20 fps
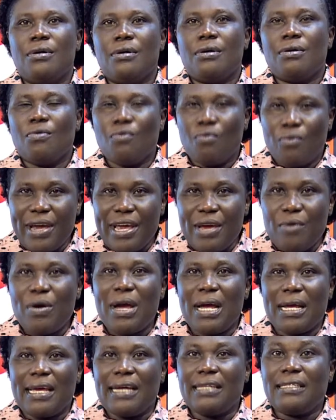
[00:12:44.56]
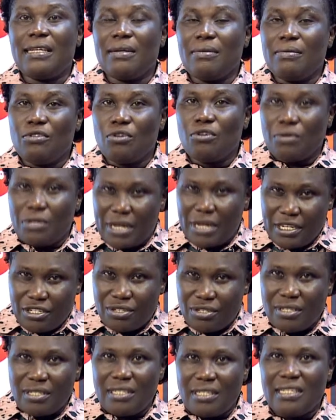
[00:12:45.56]
we were getting
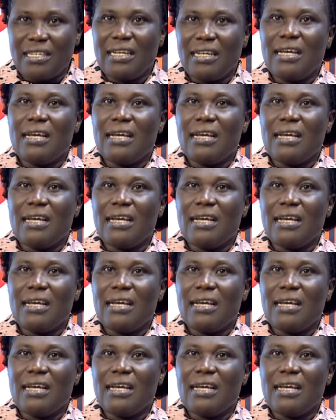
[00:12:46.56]
donations